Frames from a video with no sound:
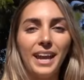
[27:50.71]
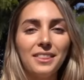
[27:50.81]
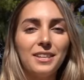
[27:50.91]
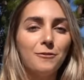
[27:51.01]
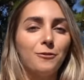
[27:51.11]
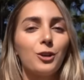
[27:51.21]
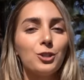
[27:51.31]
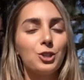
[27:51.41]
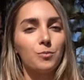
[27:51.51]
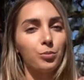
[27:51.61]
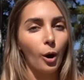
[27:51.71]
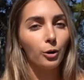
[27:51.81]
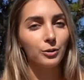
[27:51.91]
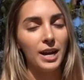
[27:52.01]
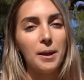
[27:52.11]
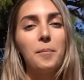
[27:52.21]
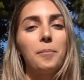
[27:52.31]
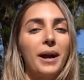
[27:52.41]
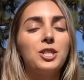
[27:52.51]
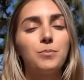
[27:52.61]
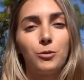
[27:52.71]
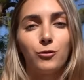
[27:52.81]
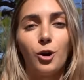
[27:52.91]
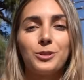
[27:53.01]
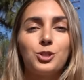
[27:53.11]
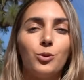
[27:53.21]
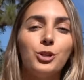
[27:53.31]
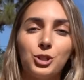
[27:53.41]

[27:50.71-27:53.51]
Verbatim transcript: And the first prototype Pites Performance twin